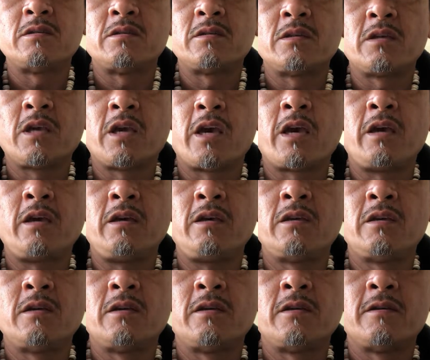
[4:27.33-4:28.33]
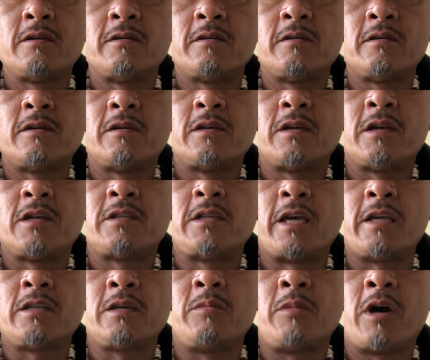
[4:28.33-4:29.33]
Okay, I take
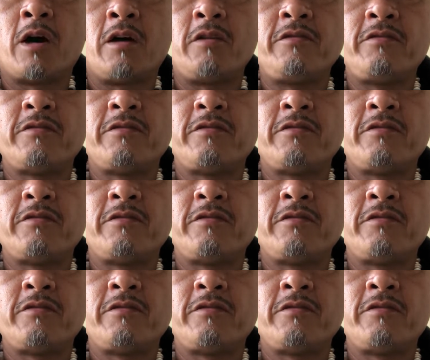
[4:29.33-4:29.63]
them off,